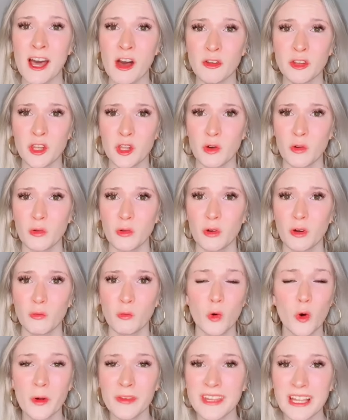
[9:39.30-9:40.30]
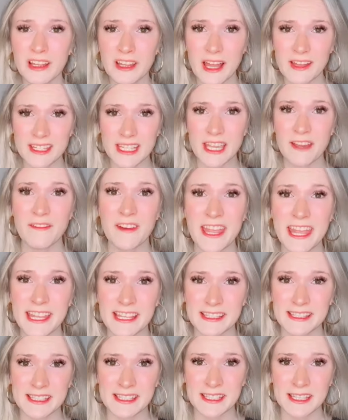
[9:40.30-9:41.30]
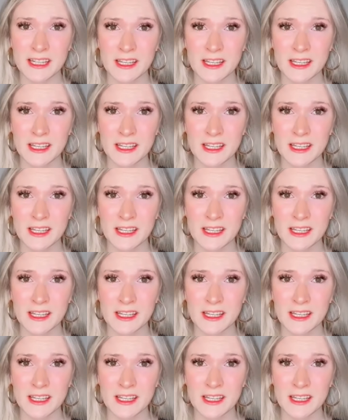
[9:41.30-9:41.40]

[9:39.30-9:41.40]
tell you. We're only allowed to give hints.